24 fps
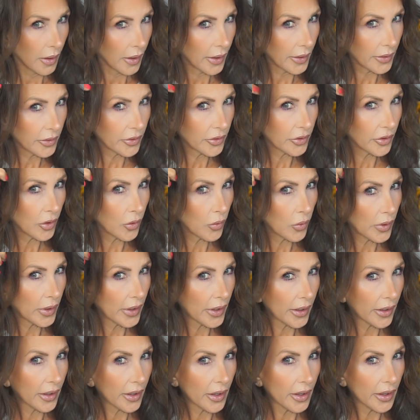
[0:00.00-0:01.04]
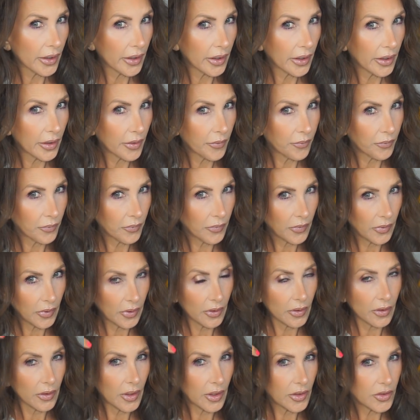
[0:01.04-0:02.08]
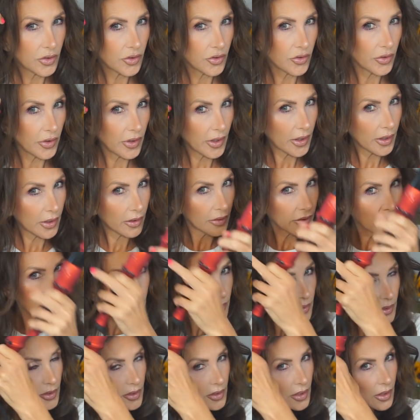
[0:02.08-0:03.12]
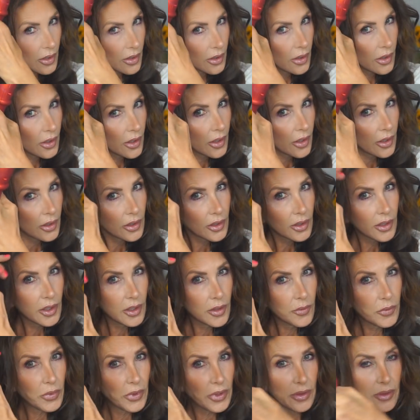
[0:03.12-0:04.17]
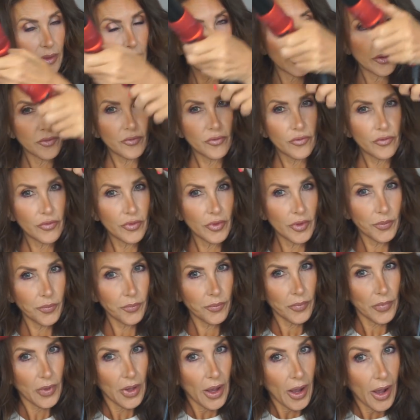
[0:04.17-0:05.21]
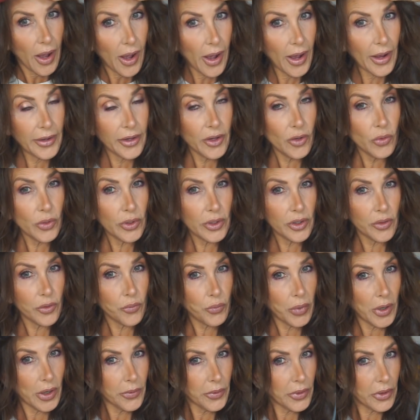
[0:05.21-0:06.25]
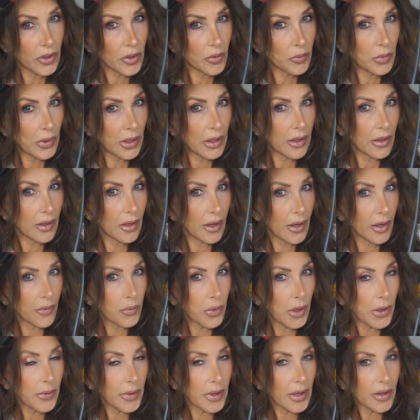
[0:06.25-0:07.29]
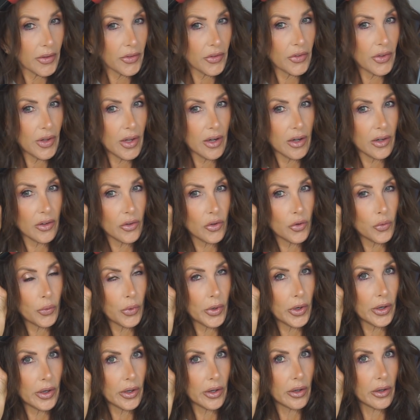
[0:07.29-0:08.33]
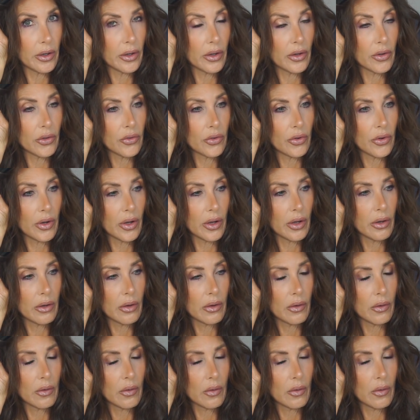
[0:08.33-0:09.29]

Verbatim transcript: I don't know what I got in them yesterday that's keeping them from... I know what it probably could be. I probably got setting spray in it yesterday.